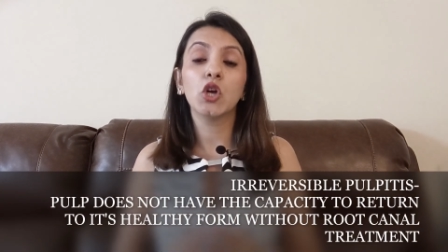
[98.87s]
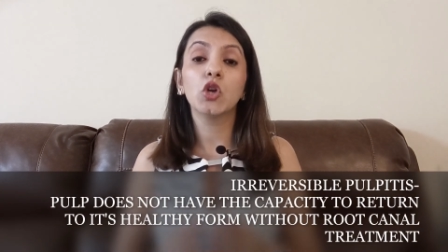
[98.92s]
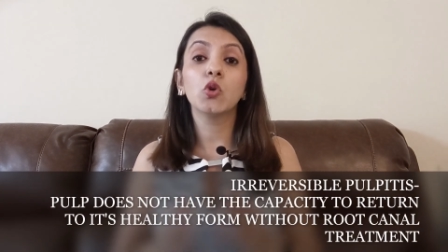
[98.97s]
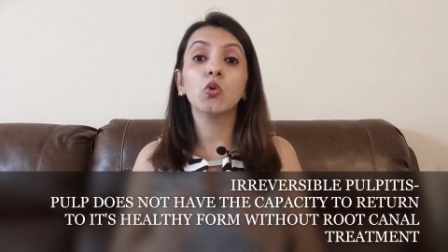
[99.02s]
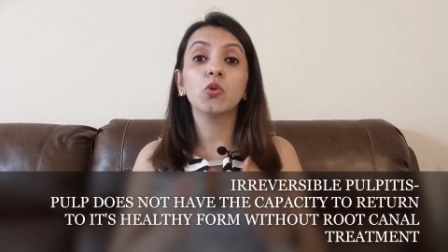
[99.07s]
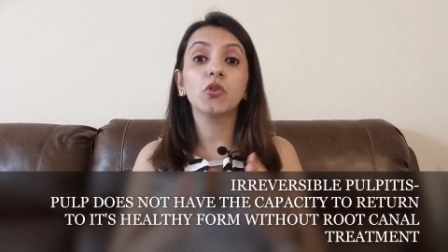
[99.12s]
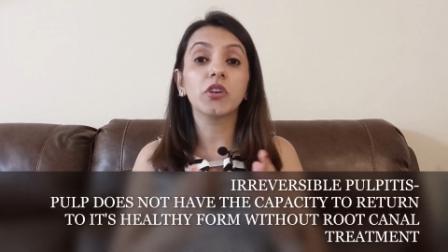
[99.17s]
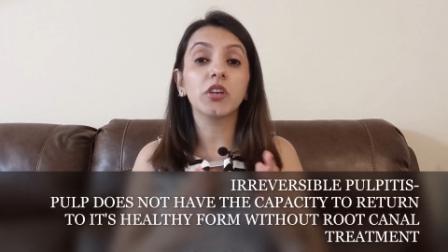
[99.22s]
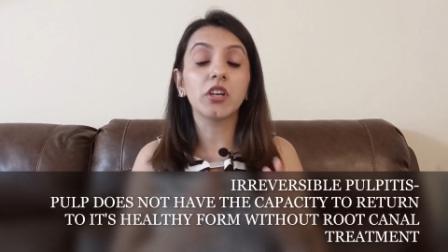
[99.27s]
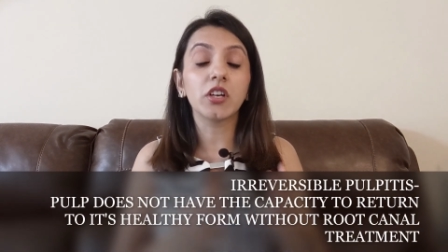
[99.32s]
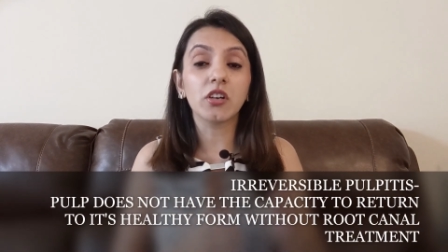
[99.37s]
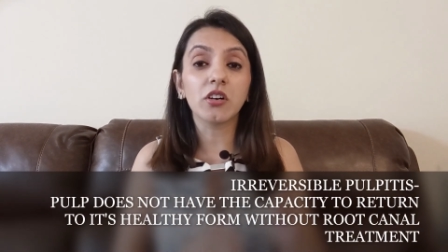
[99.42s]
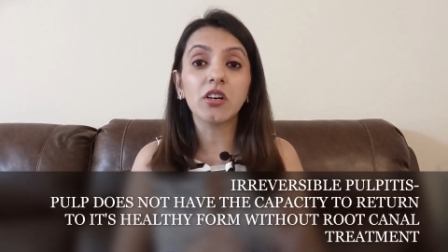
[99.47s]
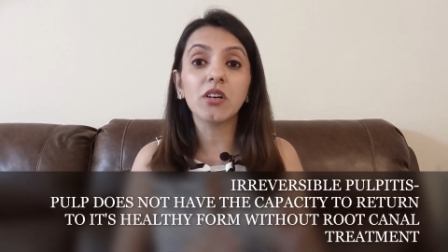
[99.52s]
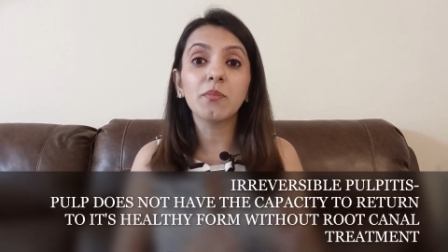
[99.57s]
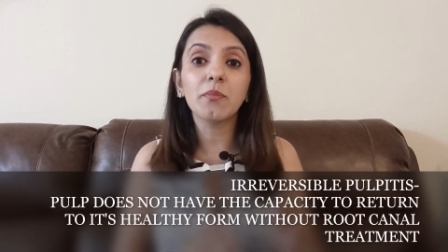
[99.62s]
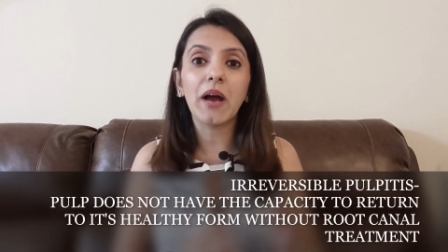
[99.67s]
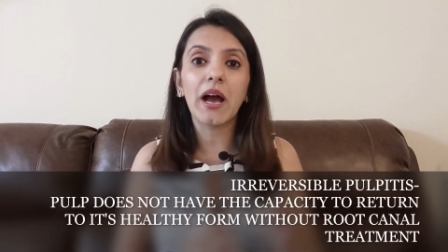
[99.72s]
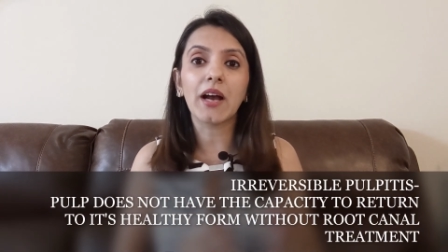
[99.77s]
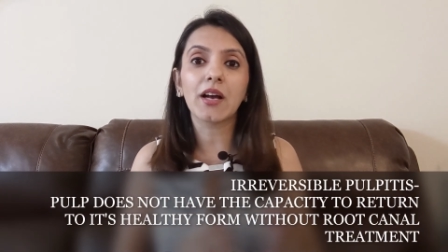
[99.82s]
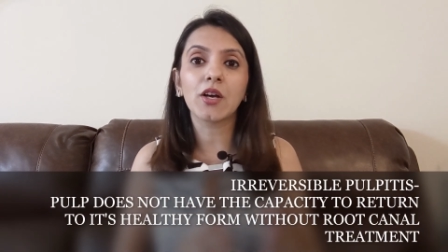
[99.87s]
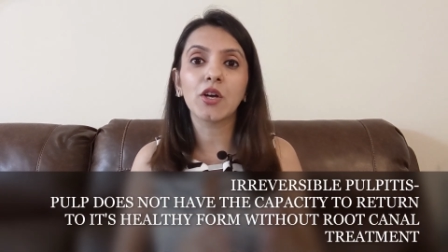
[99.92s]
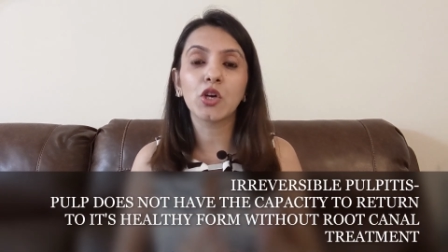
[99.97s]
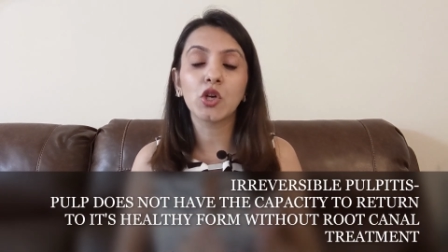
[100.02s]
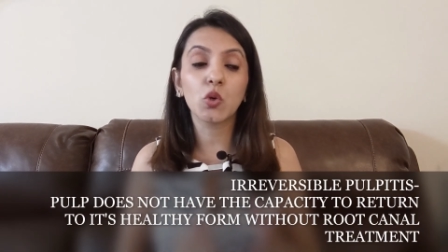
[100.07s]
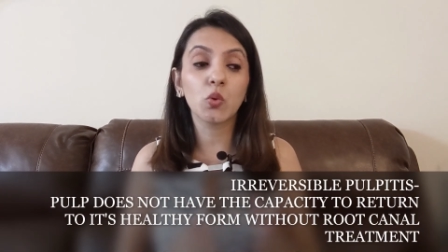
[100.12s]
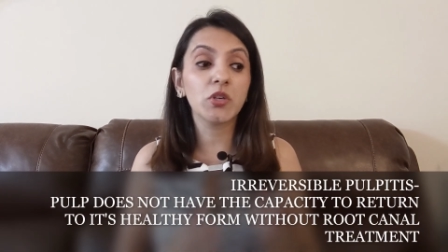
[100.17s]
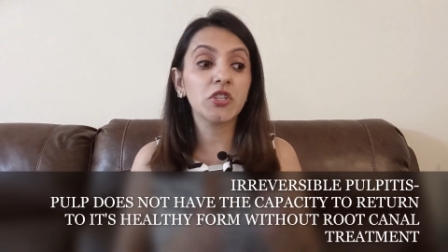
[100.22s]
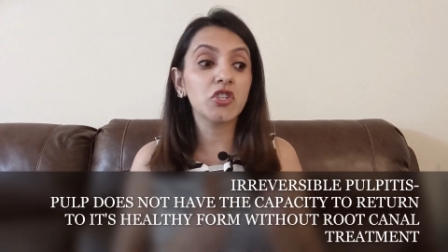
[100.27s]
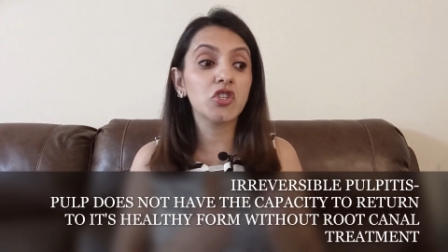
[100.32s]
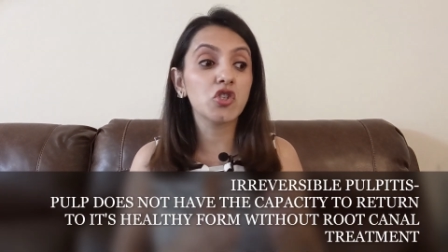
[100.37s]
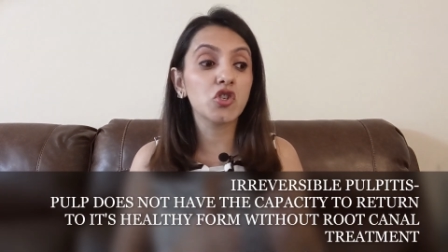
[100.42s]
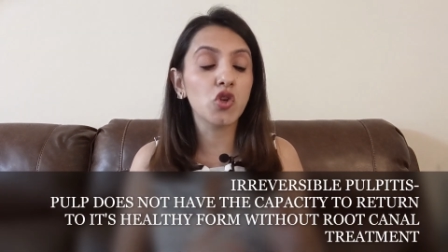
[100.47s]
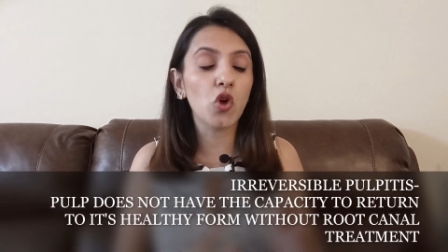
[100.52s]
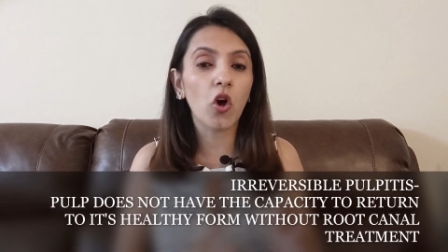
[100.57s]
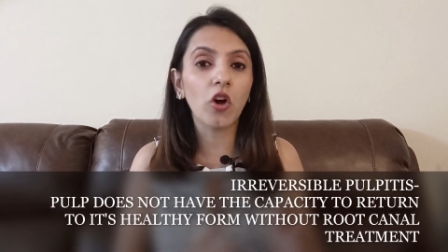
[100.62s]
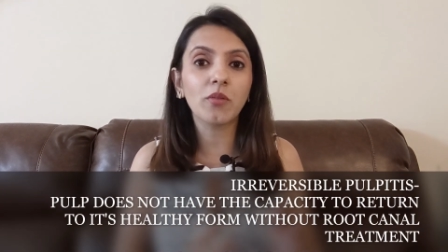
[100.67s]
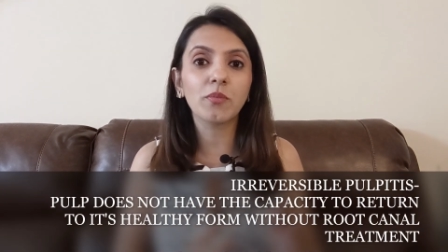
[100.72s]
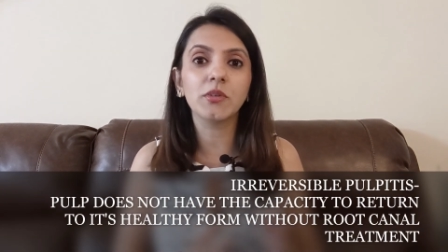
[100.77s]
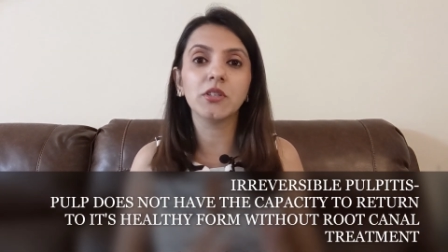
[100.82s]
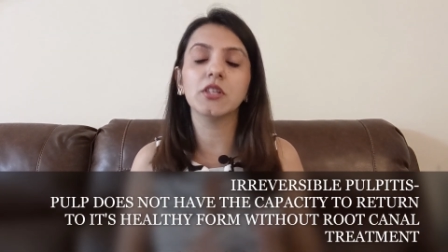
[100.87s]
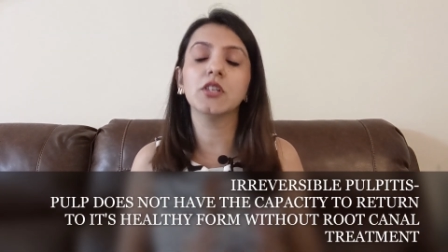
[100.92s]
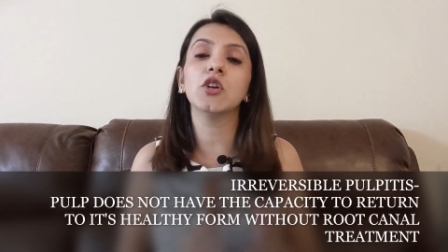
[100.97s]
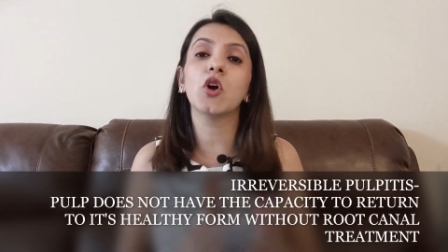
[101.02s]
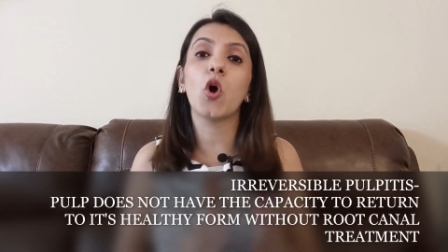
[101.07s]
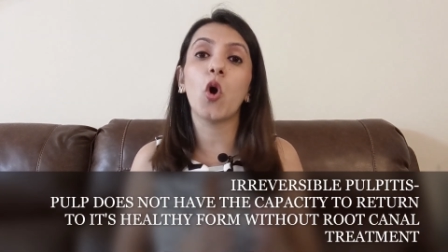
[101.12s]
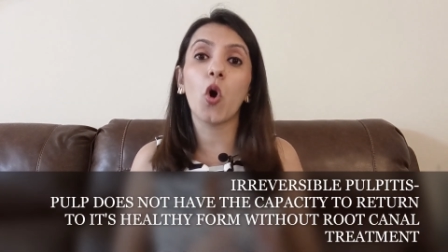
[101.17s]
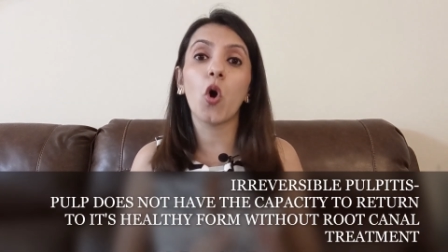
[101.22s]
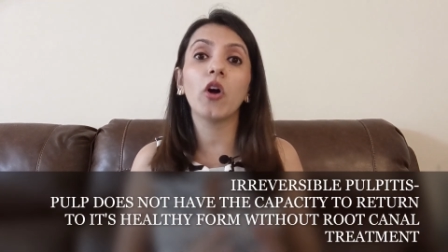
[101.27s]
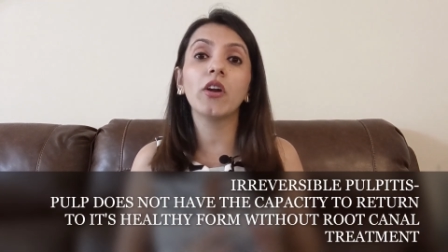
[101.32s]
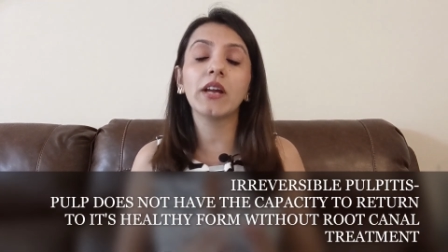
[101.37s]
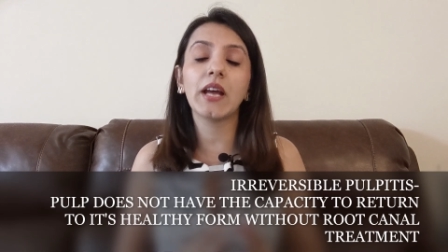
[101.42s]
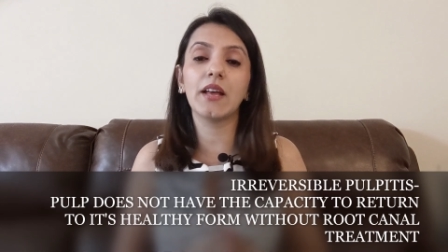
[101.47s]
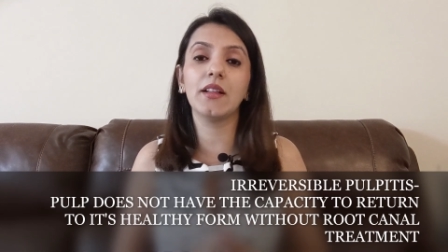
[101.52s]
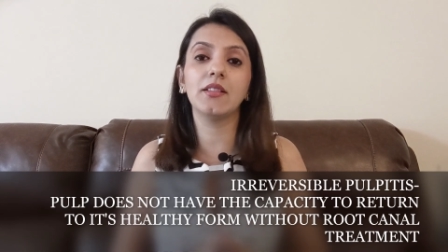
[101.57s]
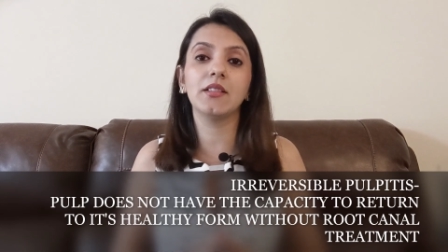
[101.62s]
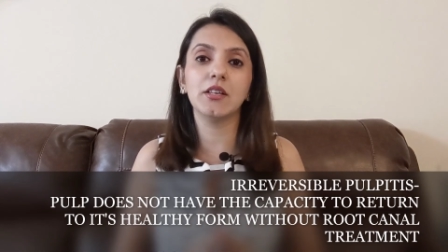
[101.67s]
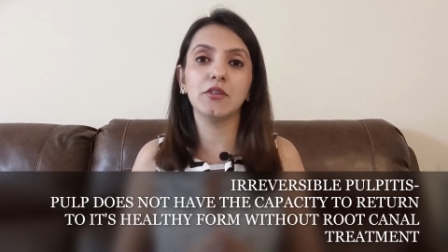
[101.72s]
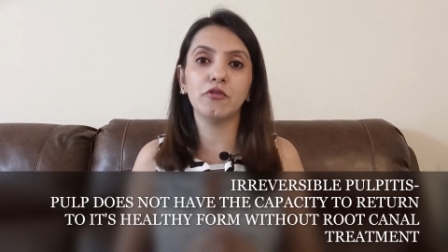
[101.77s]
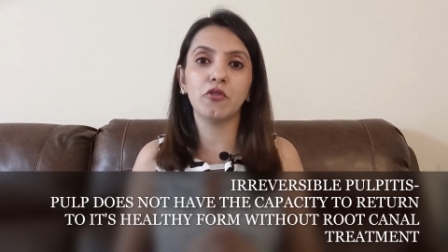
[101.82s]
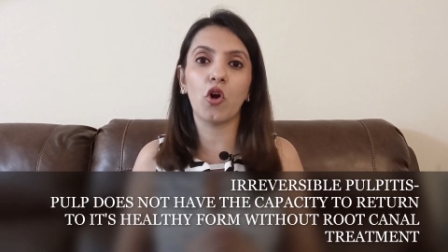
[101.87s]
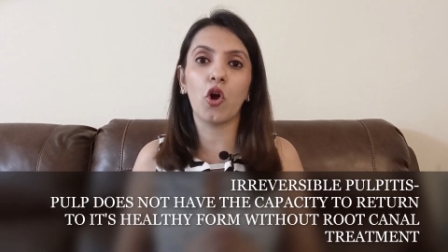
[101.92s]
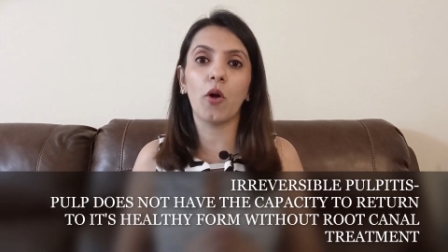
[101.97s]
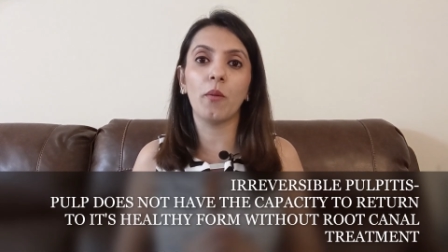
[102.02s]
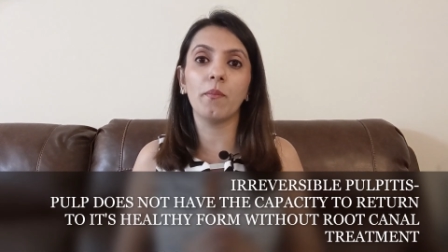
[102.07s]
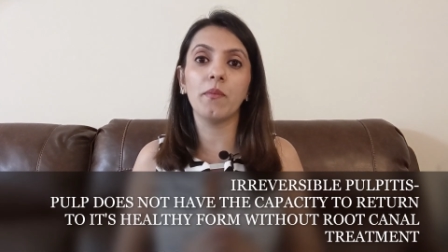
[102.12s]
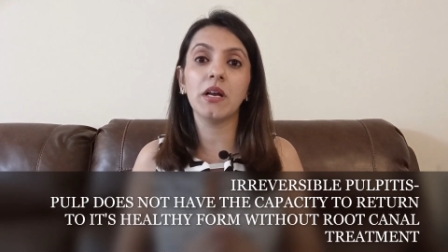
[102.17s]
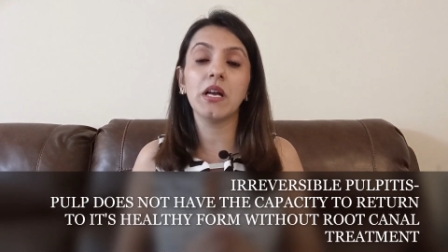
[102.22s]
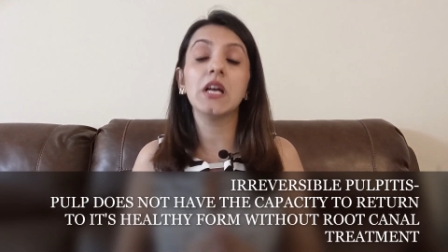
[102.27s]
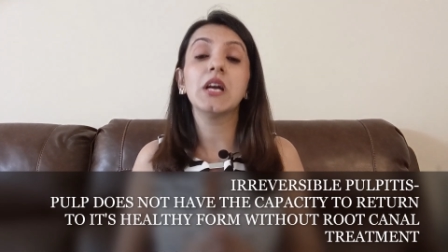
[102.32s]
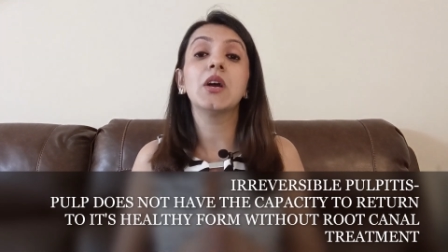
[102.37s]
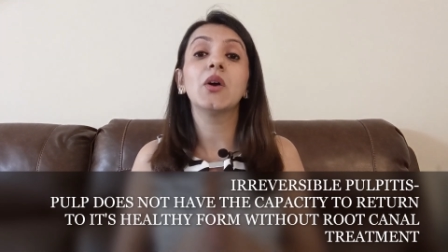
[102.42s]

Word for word: to return back to its normal or healthy form